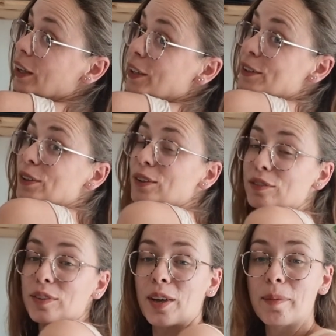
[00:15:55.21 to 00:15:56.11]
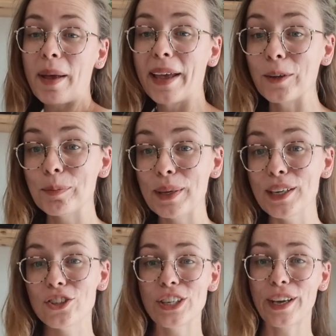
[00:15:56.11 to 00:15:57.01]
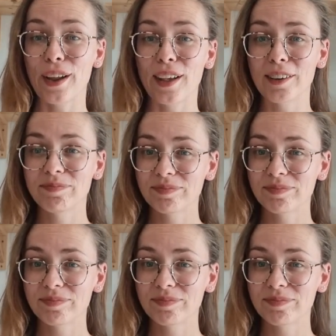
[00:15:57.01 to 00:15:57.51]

sort of pale peachy colour.